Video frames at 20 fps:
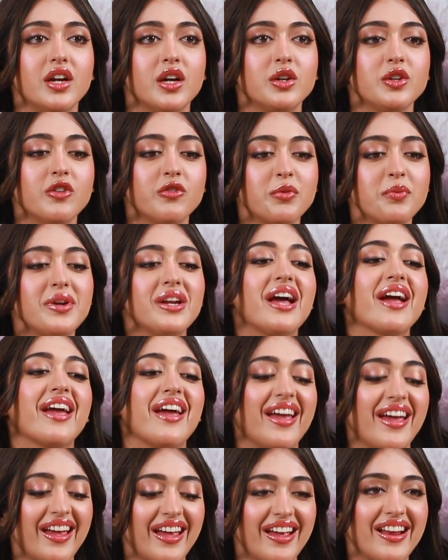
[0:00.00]
You would be like,
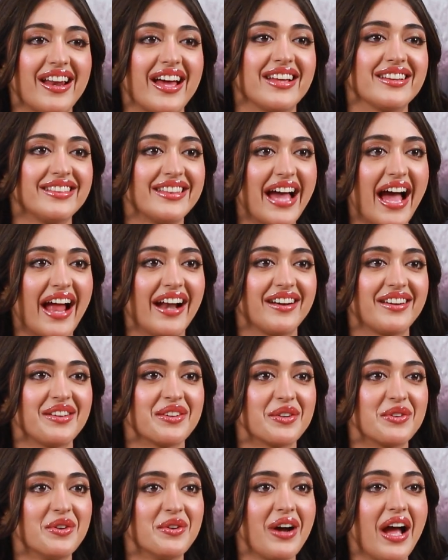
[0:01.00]
hey, like that,
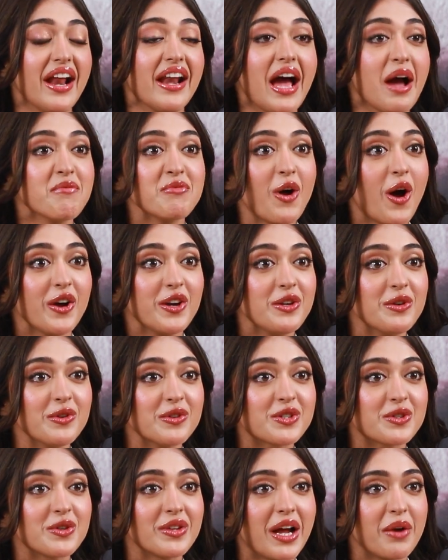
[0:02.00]
you know, and I'm not
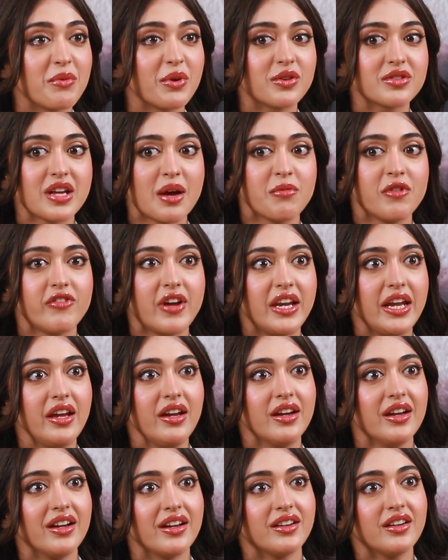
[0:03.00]
used to that because I'm a
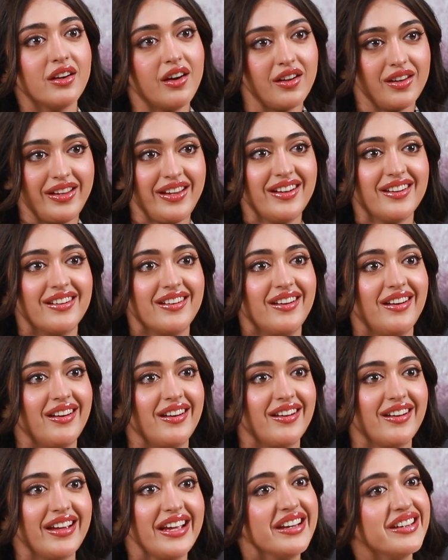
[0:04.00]
very girly
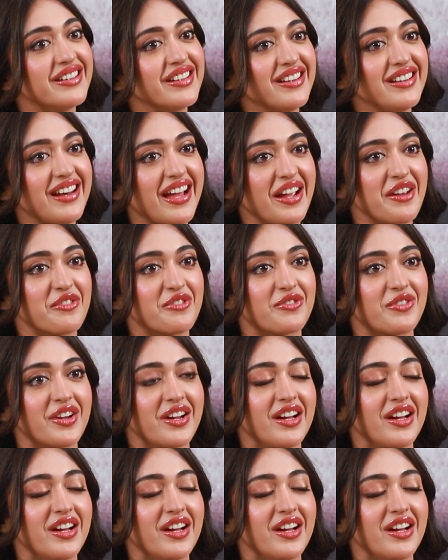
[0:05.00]
girl in real life.